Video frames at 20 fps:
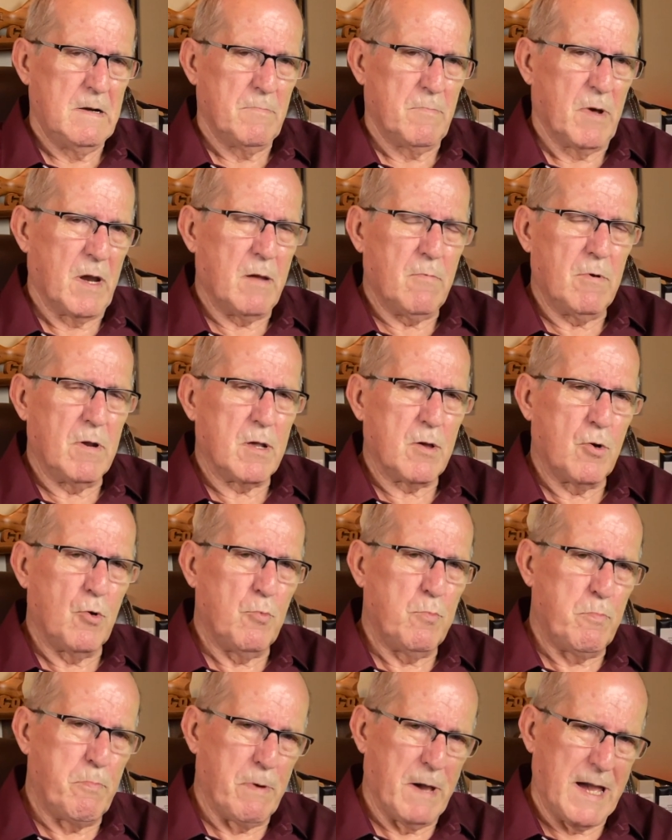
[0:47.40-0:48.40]
But I want to go
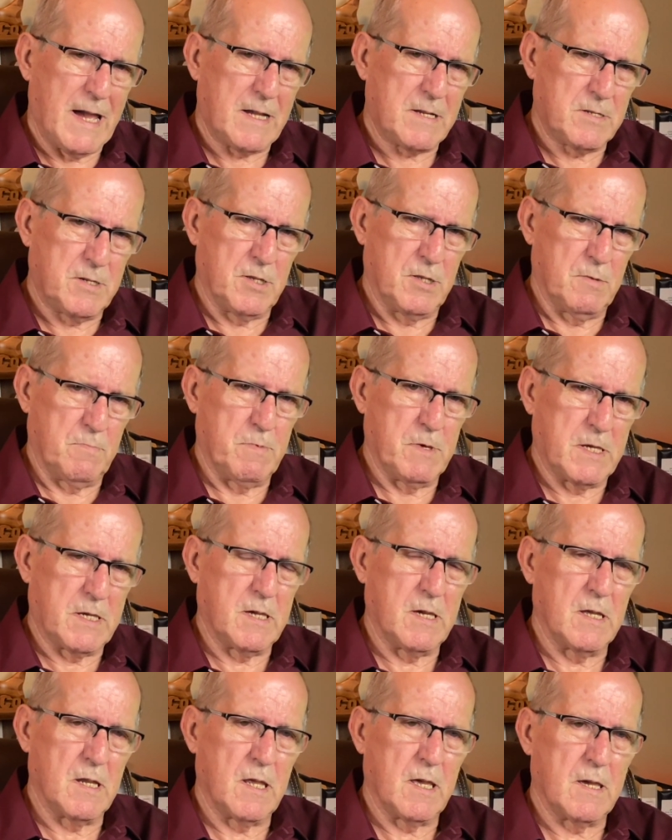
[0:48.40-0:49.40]
back to the
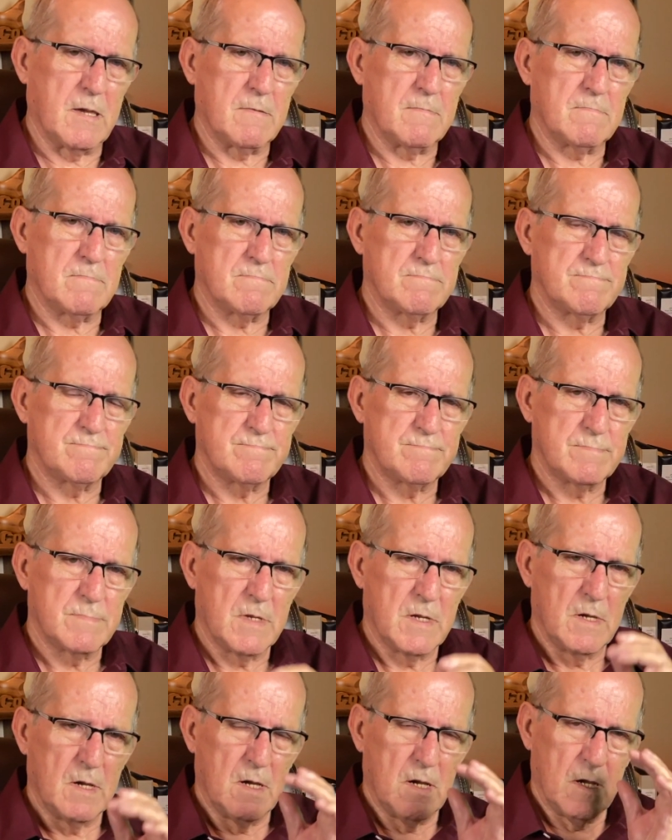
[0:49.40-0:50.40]
beginning.
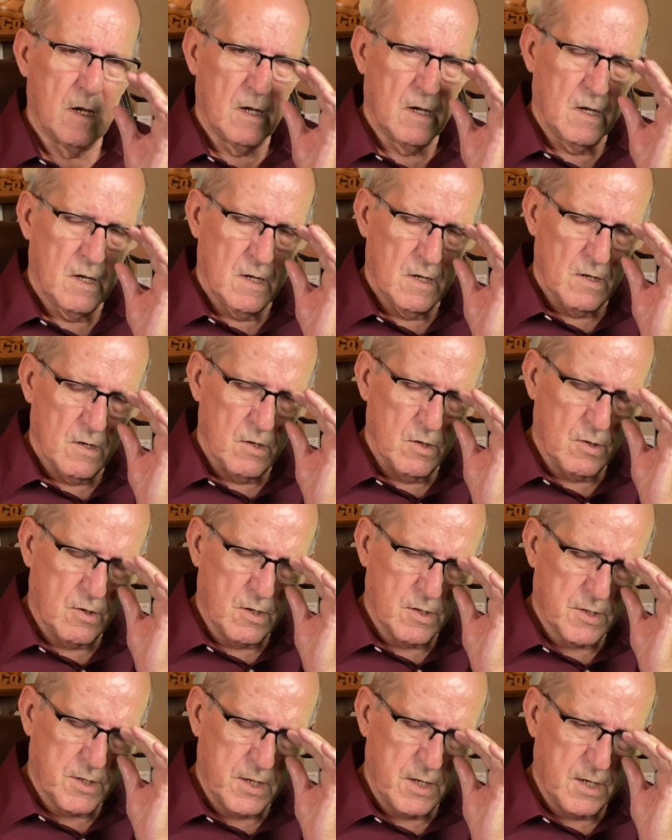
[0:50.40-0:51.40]

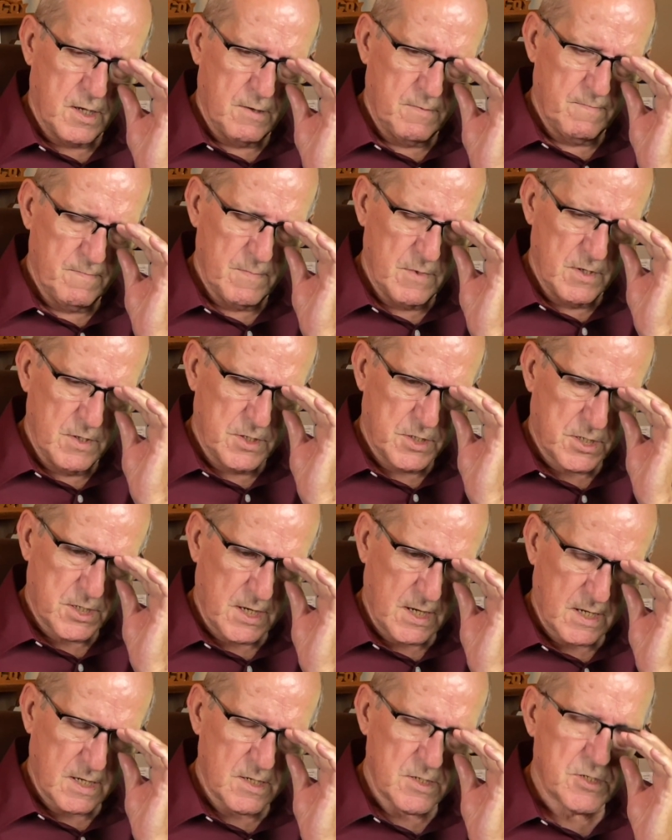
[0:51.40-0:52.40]
Look at the
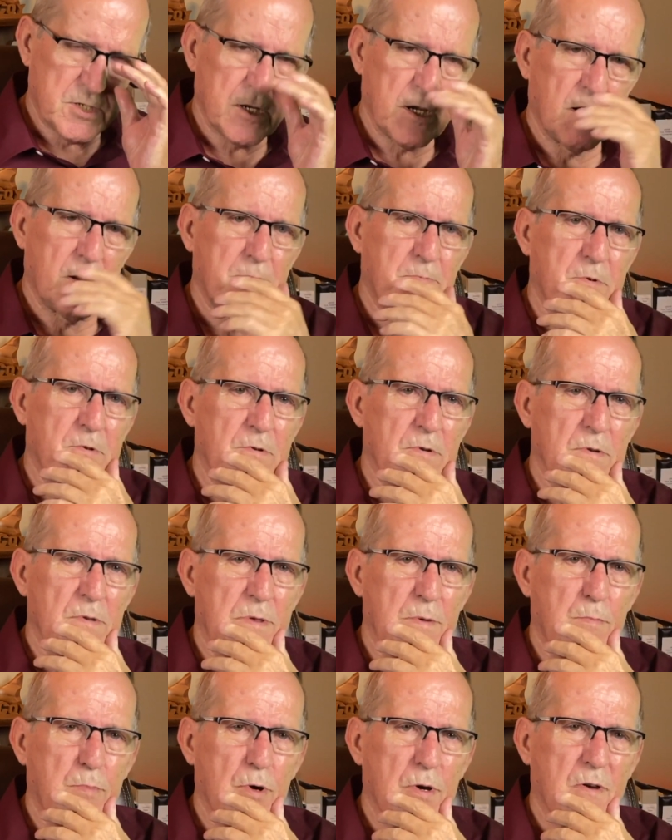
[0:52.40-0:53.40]
second chapter of
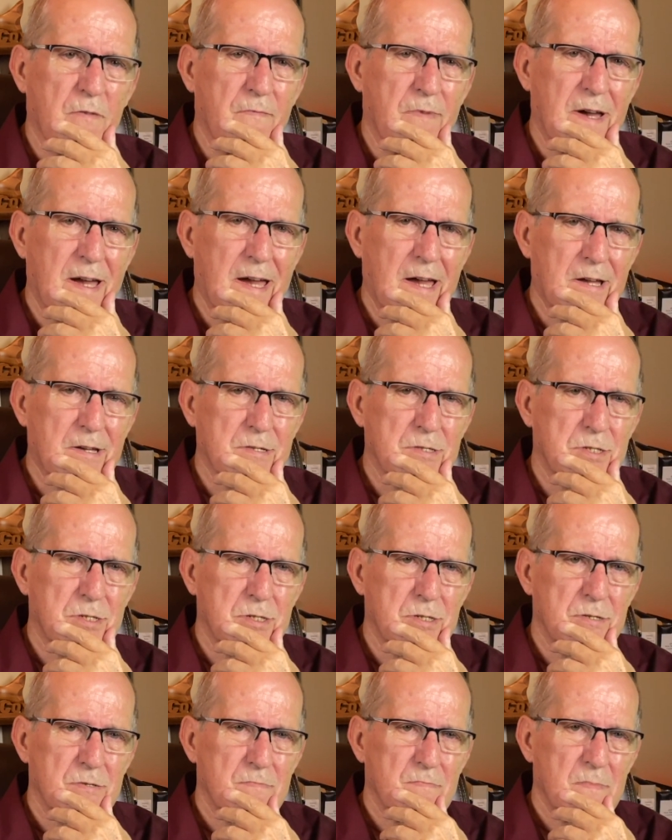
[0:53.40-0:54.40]
the book of
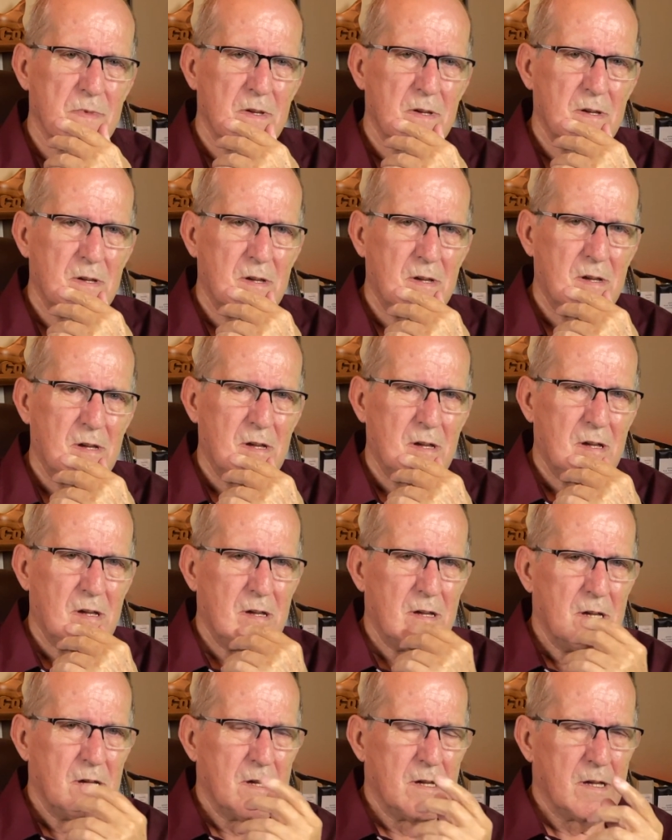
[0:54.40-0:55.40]
Acts.
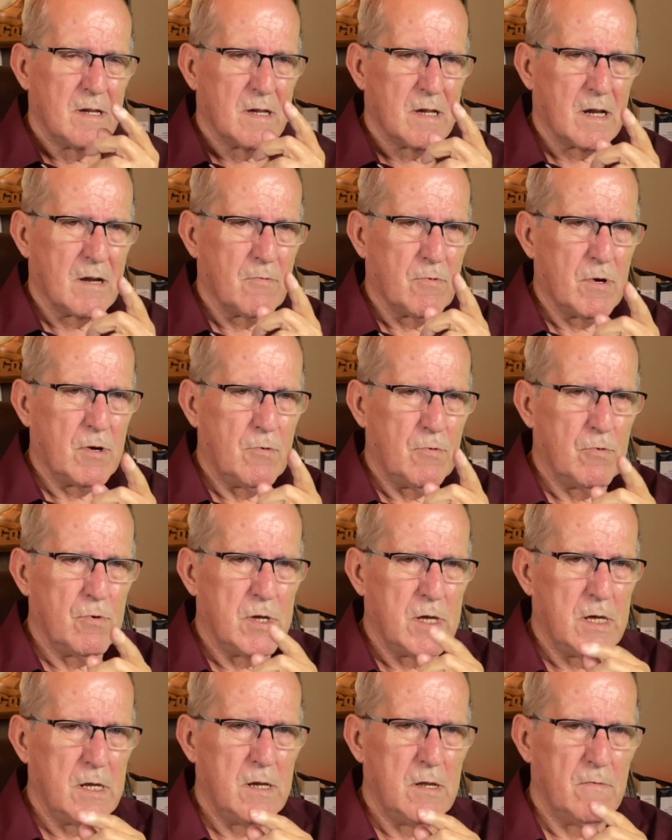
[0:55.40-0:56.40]
And I want to
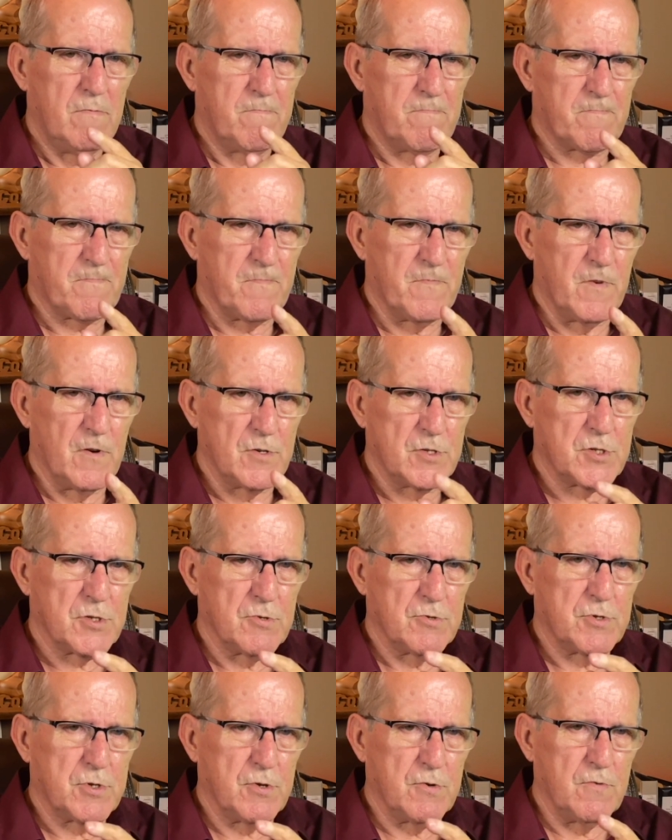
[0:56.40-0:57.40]
read a verse
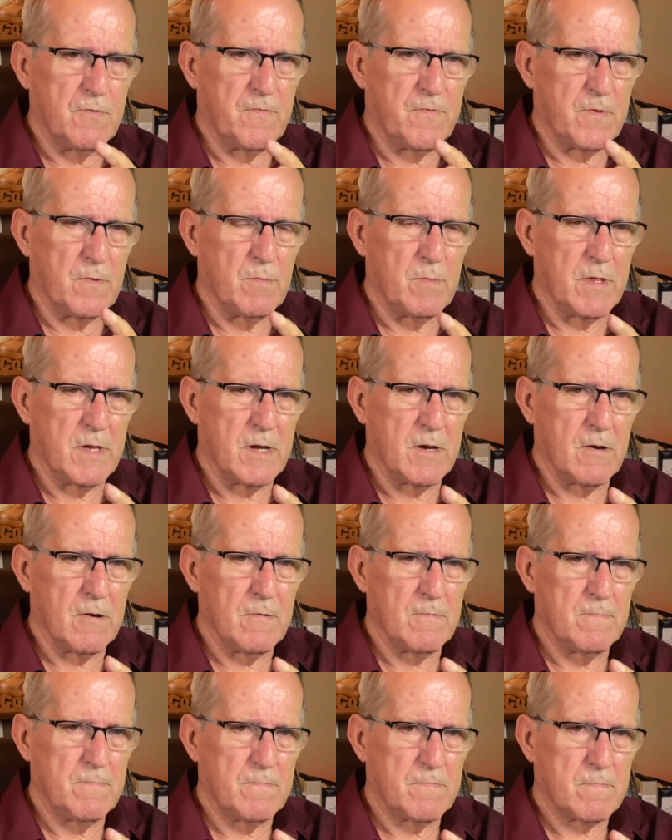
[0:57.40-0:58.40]
or two from
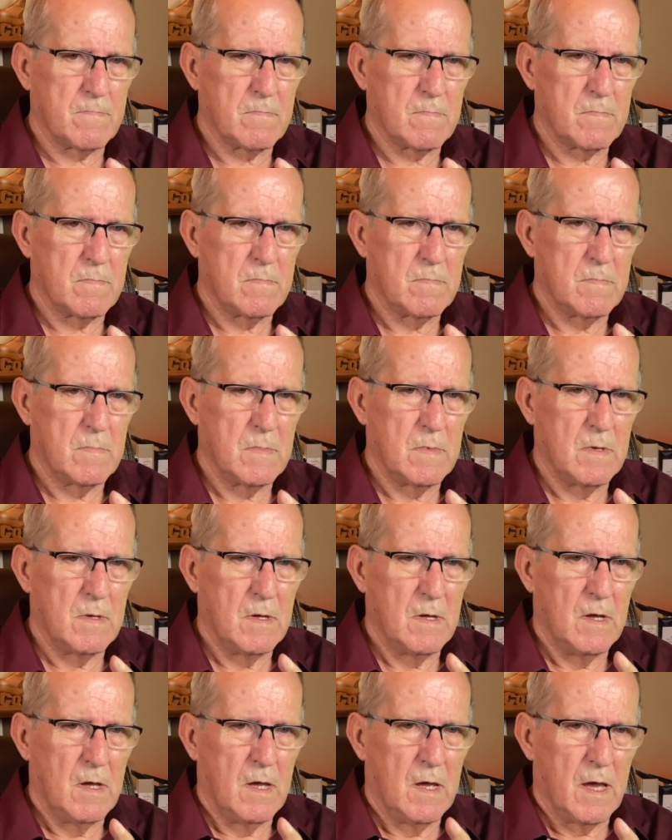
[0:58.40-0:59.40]
there.
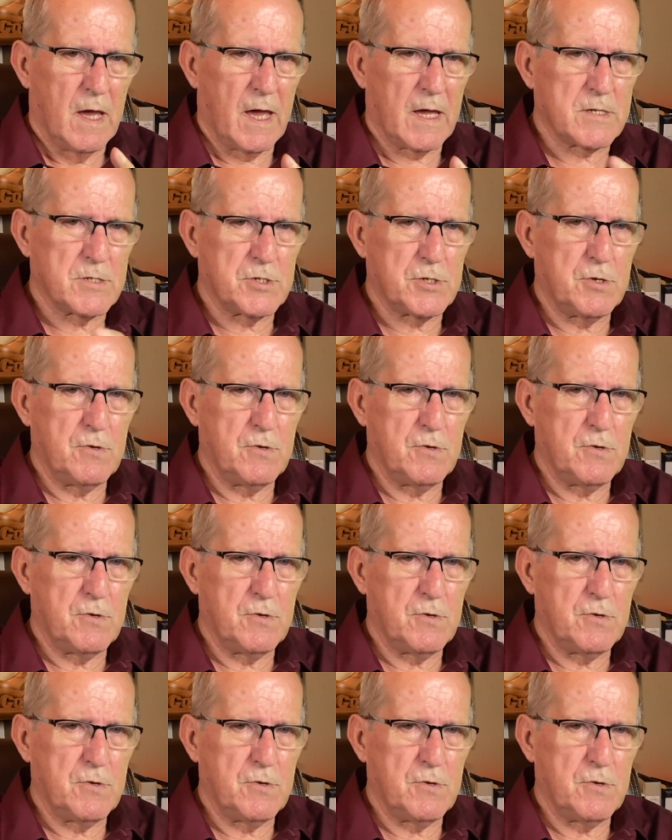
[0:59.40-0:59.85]
Acts